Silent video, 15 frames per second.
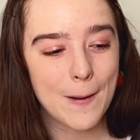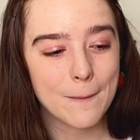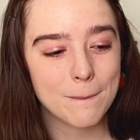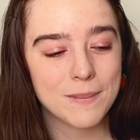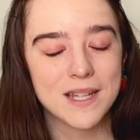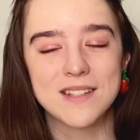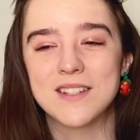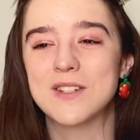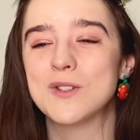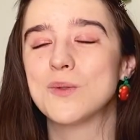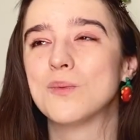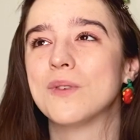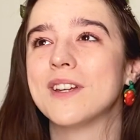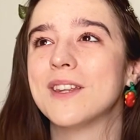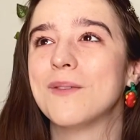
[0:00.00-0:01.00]
because I just
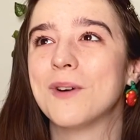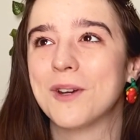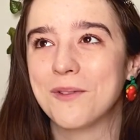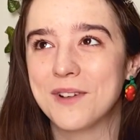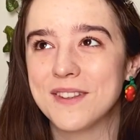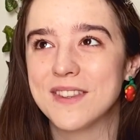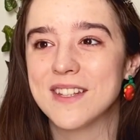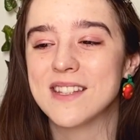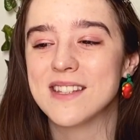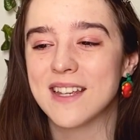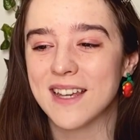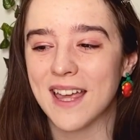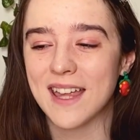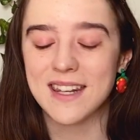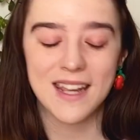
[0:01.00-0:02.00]
really want to read this
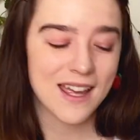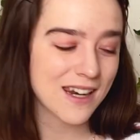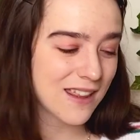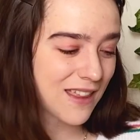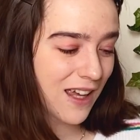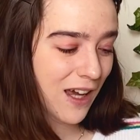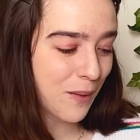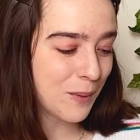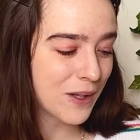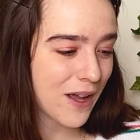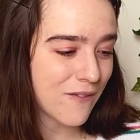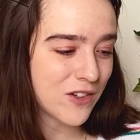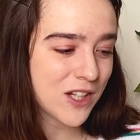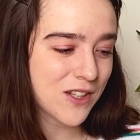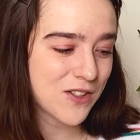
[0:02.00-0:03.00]
again, and I think I will have
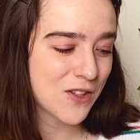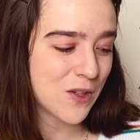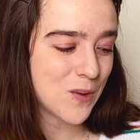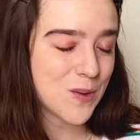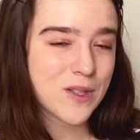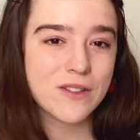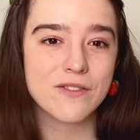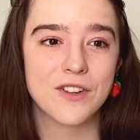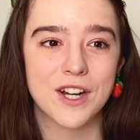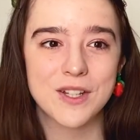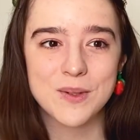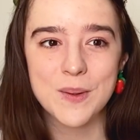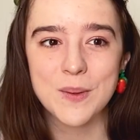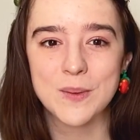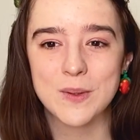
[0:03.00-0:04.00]
an excuse very
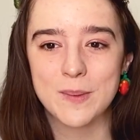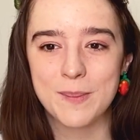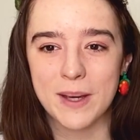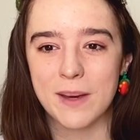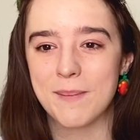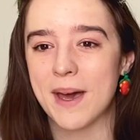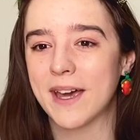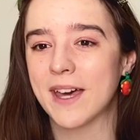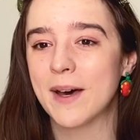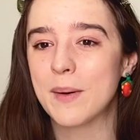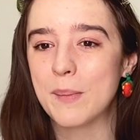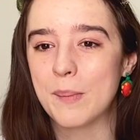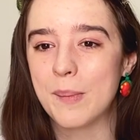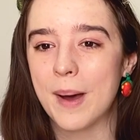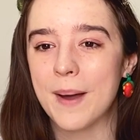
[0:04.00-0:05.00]
soon to pick it back up.
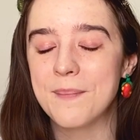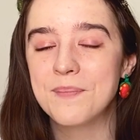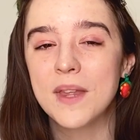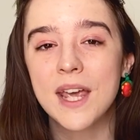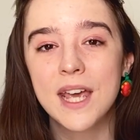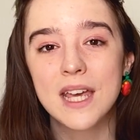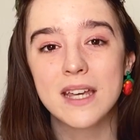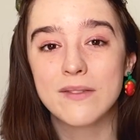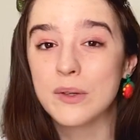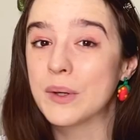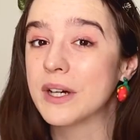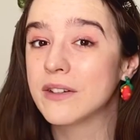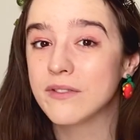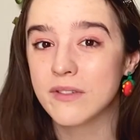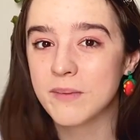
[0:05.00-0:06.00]
But if you are
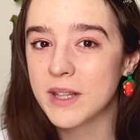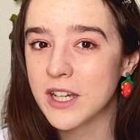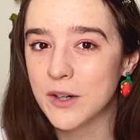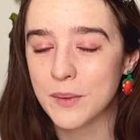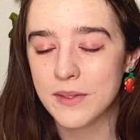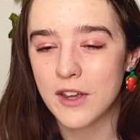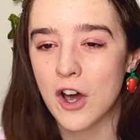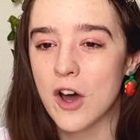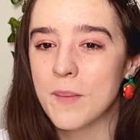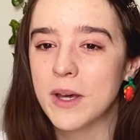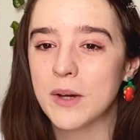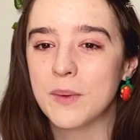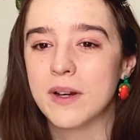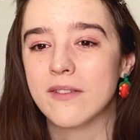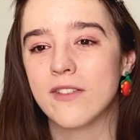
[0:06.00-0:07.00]
unfamiliar with The Hobbit,
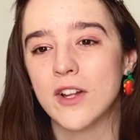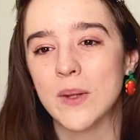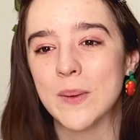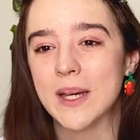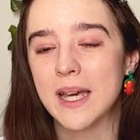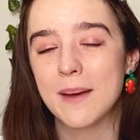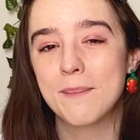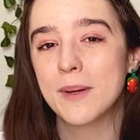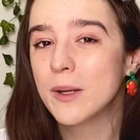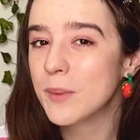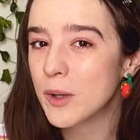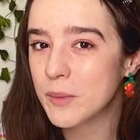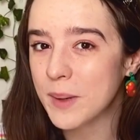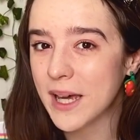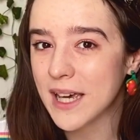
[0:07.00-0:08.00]
we are following
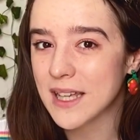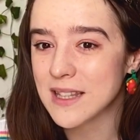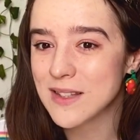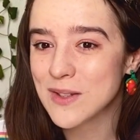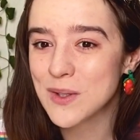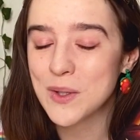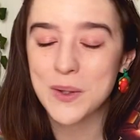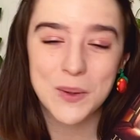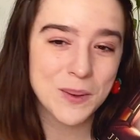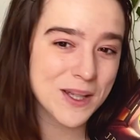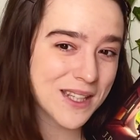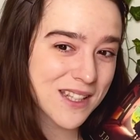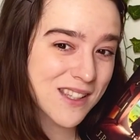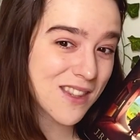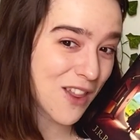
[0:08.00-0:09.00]
Bilbo Baggins, who
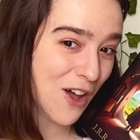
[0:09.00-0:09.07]
is the